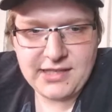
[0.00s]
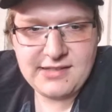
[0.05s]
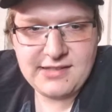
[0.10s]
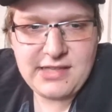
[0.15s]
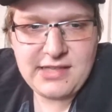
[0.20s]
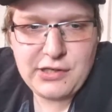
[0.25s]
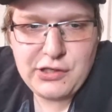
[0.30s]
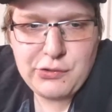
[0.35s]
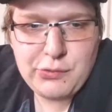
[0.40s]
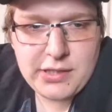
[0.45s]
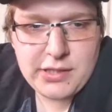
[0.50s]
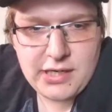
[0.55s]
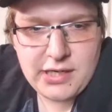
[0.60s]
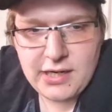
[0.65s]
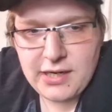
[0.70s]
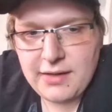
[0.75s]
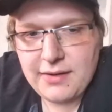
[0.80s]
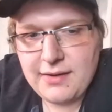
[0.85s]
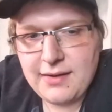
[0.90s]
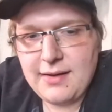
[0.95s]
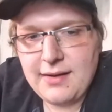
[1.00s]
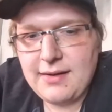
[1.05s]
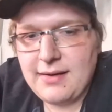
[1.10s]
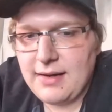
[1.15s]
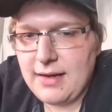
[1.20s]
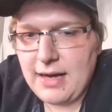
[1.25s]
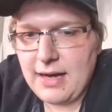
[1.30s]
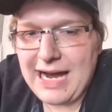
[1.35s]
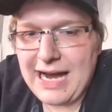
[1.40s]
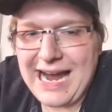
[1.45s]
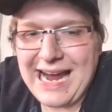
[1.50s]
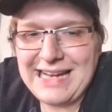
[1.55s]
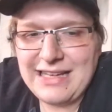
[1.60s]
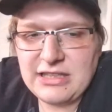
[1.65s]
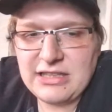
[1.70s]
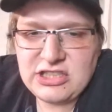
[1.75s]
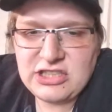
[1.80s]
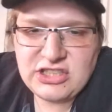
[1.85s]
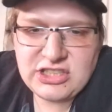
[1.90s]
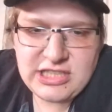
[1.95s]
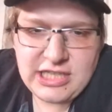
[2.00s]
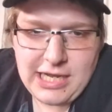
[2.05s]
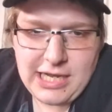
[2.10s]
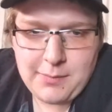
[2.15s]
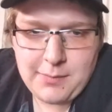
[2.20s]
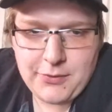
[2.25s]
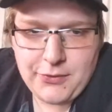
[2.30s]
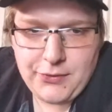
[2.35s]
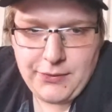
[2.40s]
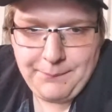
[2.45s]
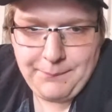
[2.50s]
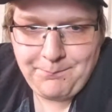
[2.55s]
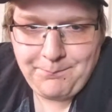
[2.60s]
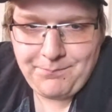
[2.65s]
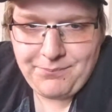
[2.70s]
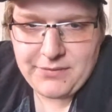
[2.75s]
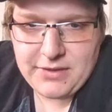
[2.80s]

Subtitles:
Continuing on, Eilish Campbell,